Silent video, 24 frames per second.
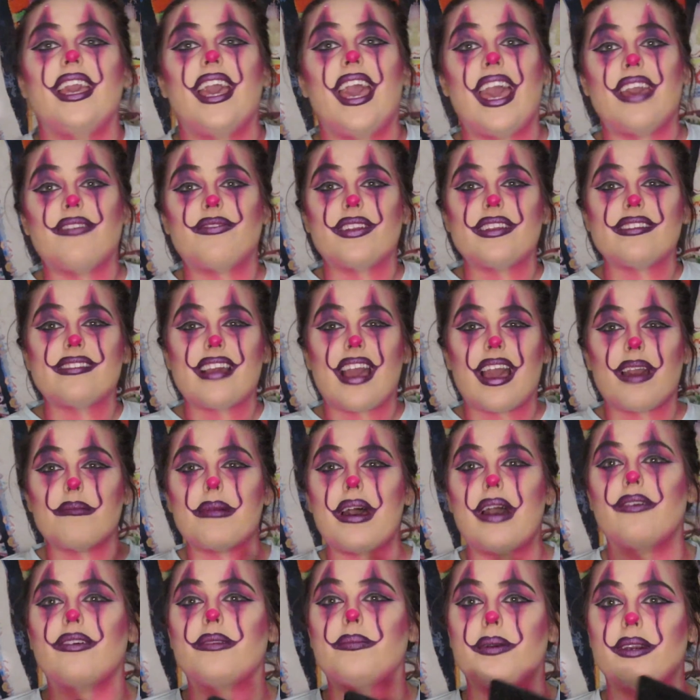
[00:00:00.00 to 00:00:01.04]
every time
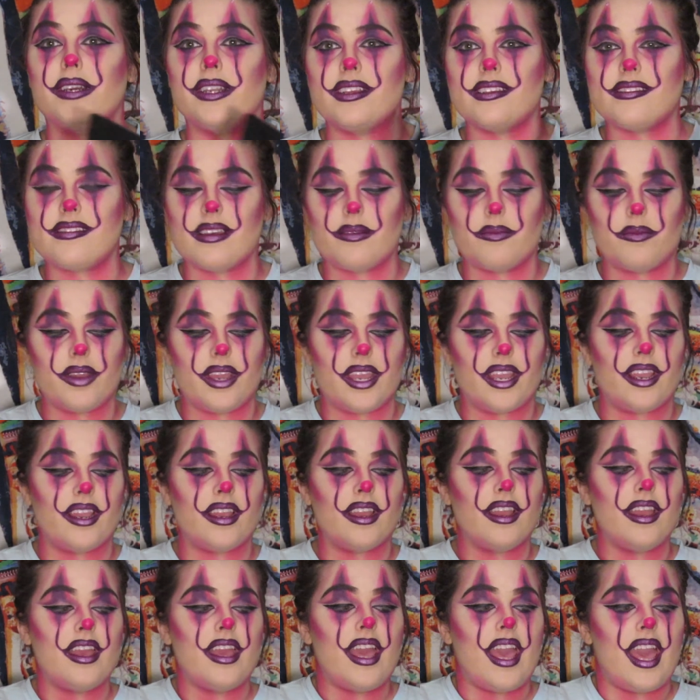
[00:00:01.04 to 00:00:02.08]
I would put it
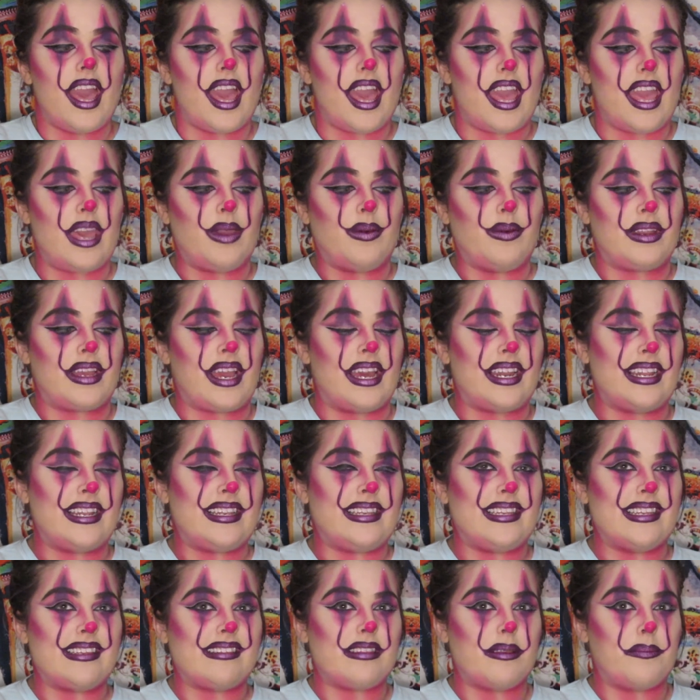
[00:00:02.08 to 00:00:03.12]
somewhere, it would kind
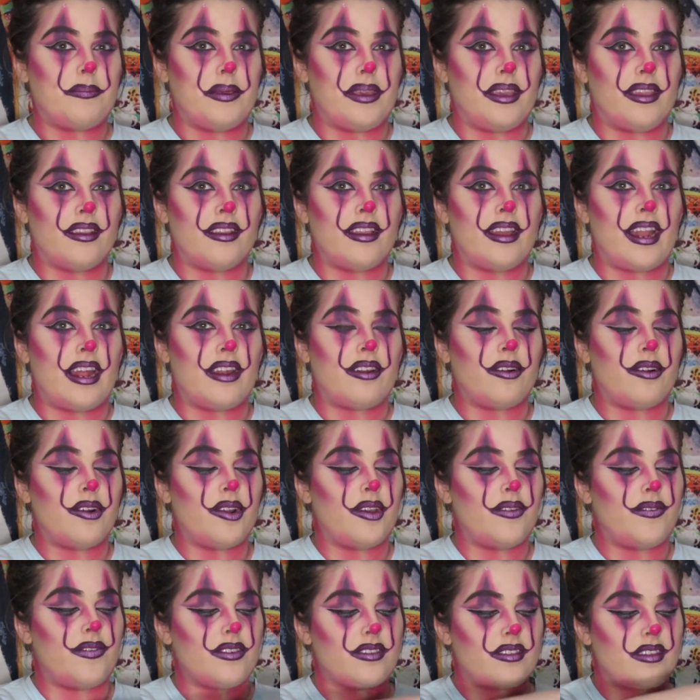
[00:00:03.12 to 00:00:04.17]
of disappear. And I don't
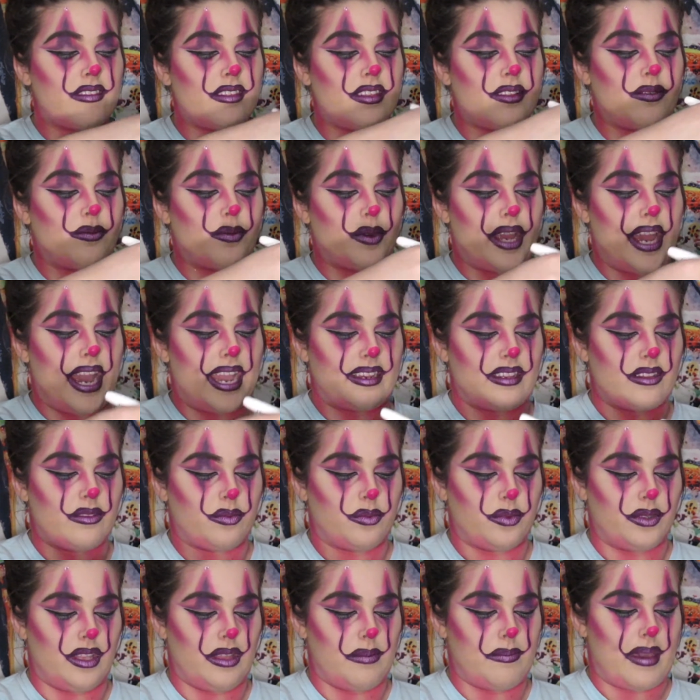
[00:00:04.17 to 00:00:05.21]
know if it's because it reacted
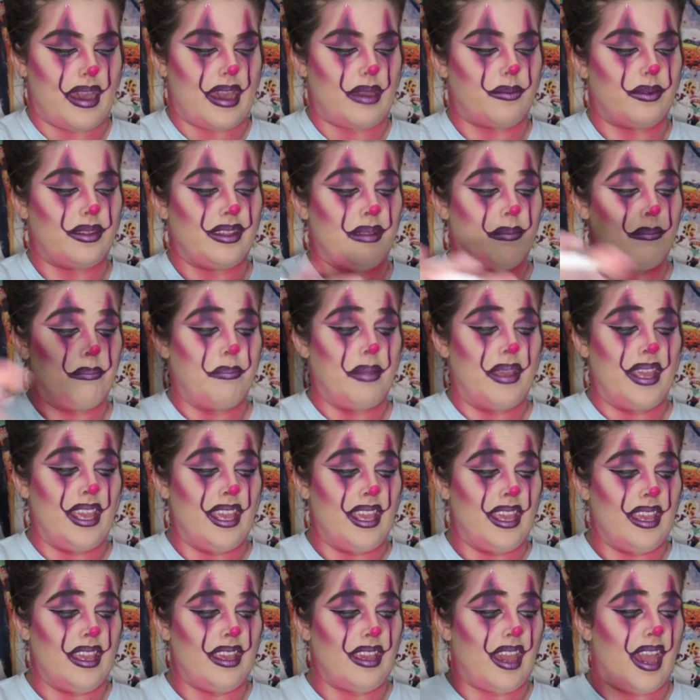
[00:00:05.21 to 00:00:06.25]
really bad with the
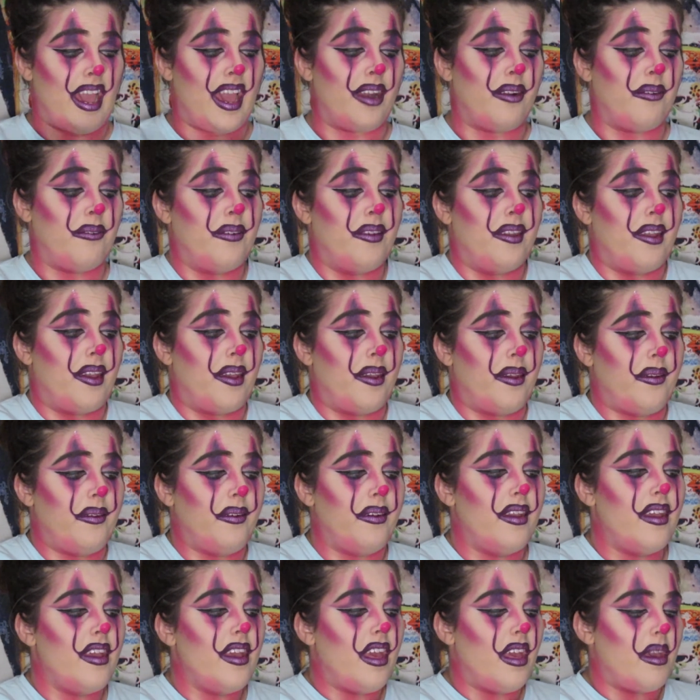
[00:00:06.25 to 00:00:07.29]
pink. I don't
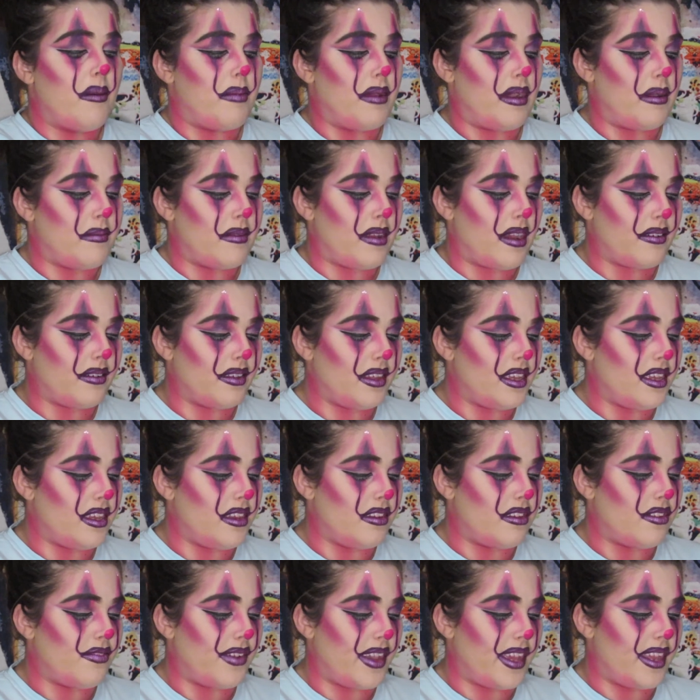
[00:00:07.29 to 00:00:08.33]
know. But I'm not really a
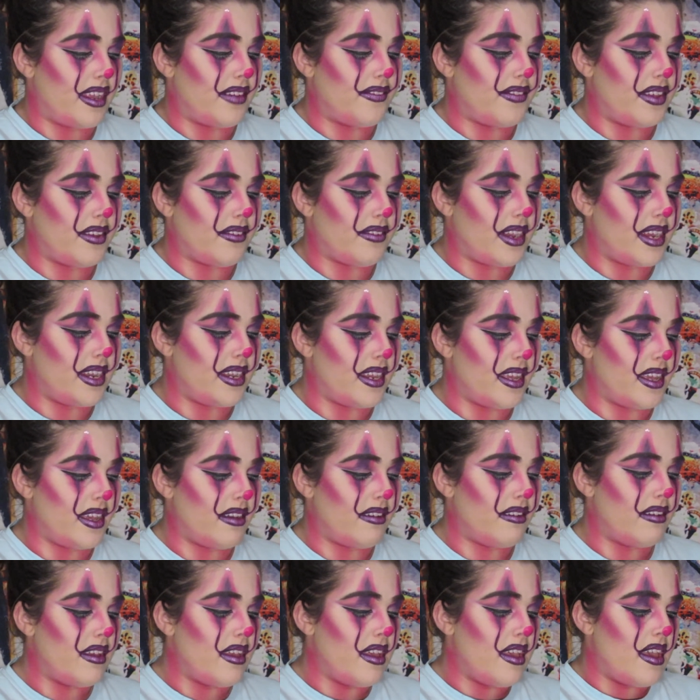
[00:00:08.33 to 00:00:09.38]
huge fan of it right
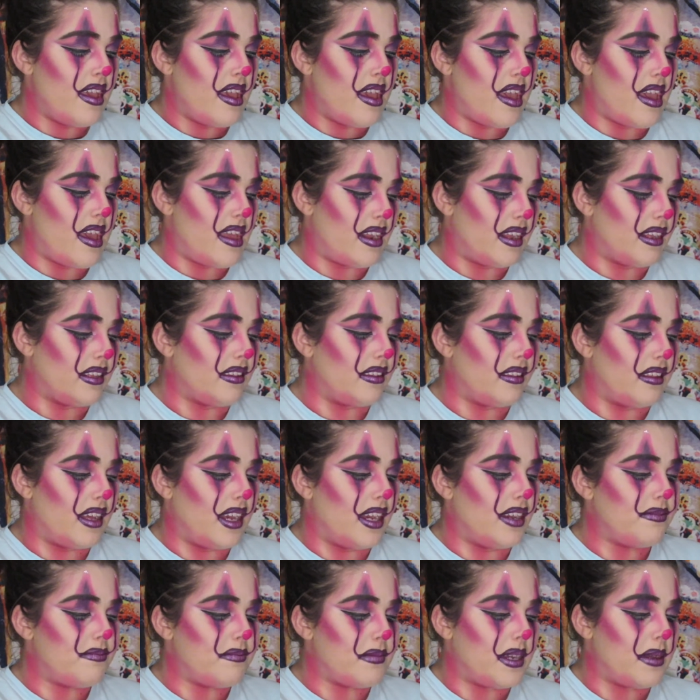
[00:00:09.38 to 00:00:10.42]
now. And I
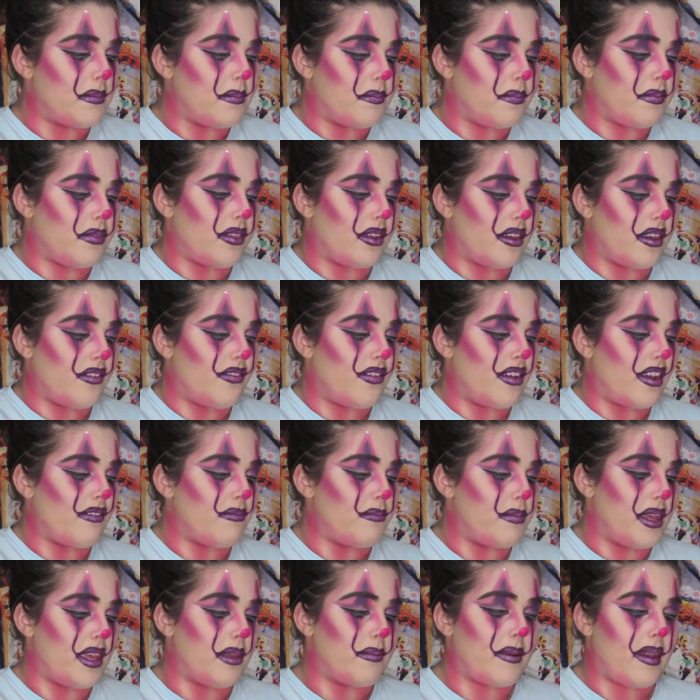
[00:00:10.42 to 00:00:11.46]
love my
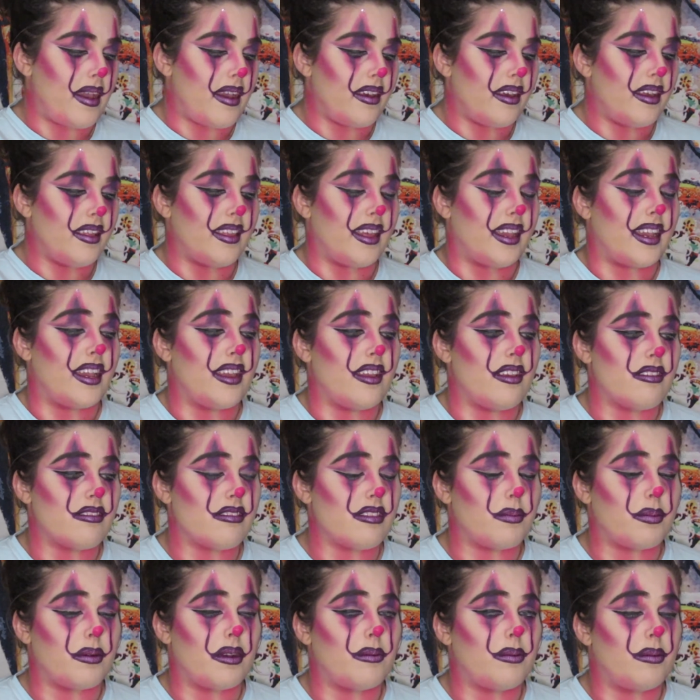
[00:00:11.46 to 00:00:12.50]
35P palette. Like, I use
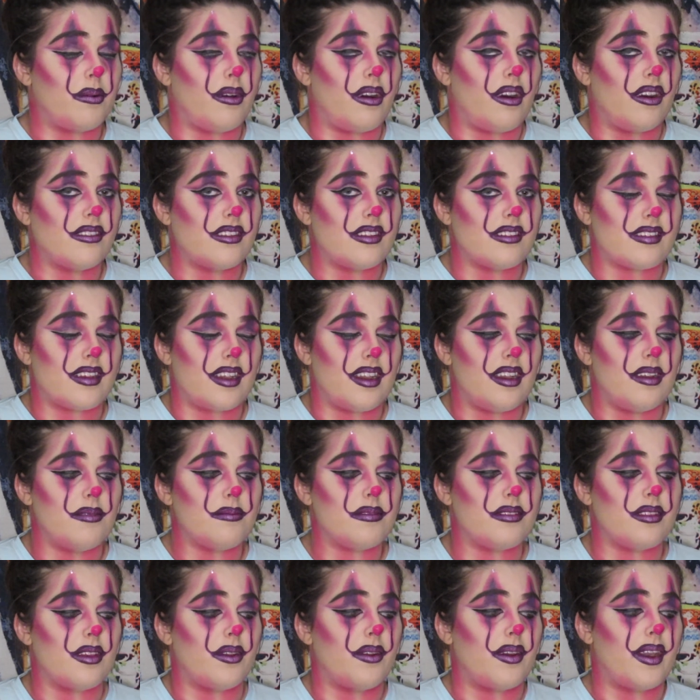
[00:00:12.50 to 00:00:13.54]
the purple all the time.
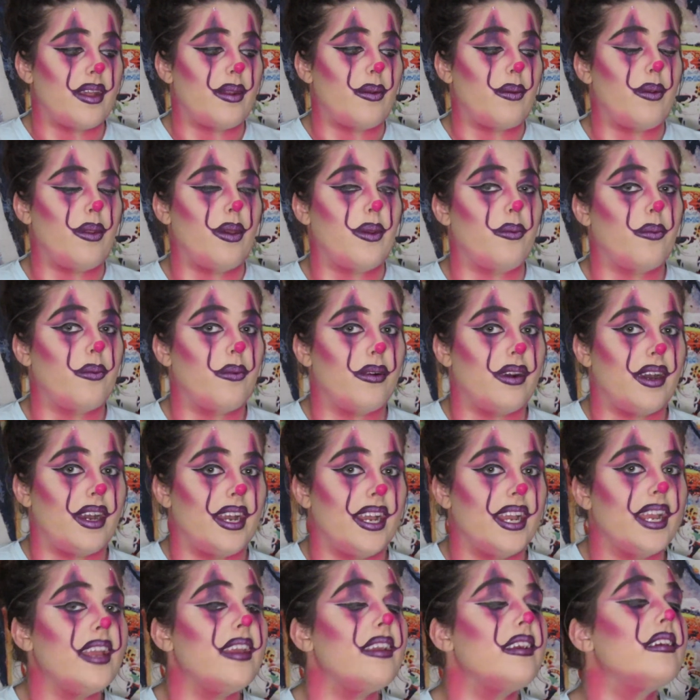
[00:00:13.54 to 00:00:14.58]
So I don't know
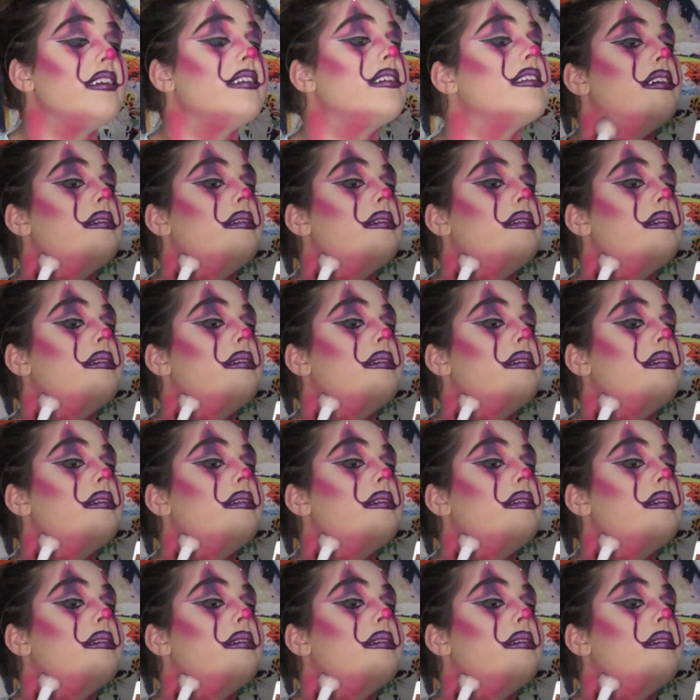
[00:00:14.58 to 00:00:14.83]
why.